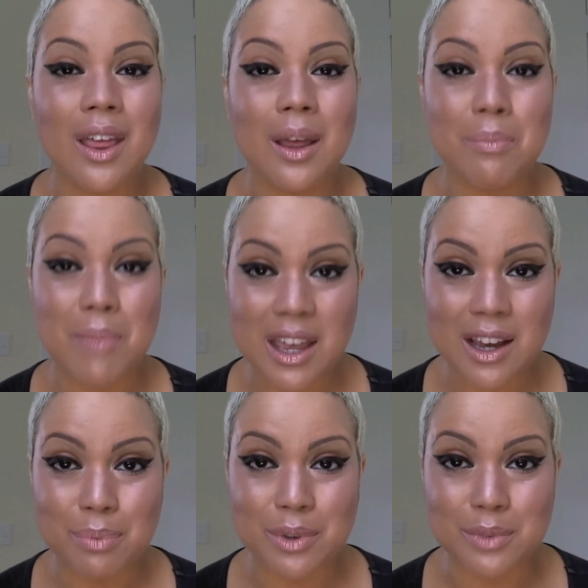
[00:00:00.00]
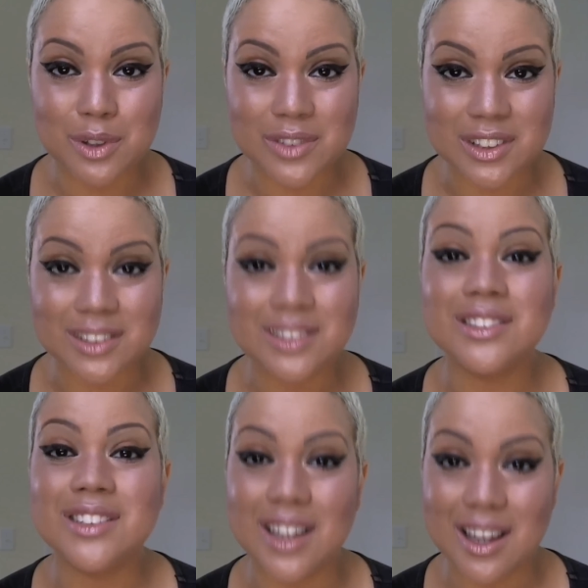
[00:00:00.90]
makeup remover
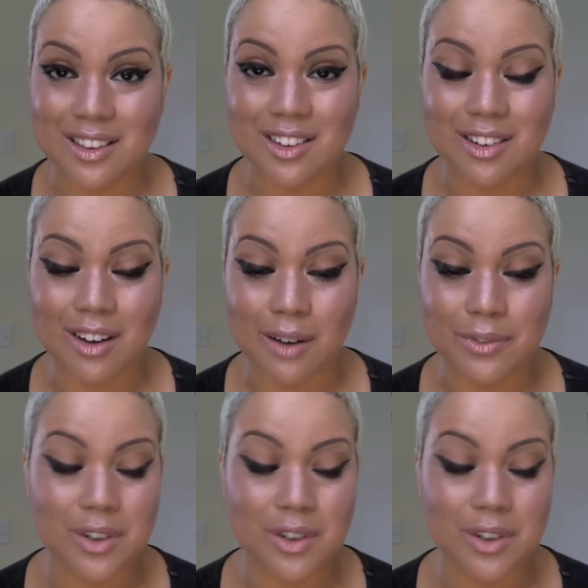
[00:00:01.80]
to get this off.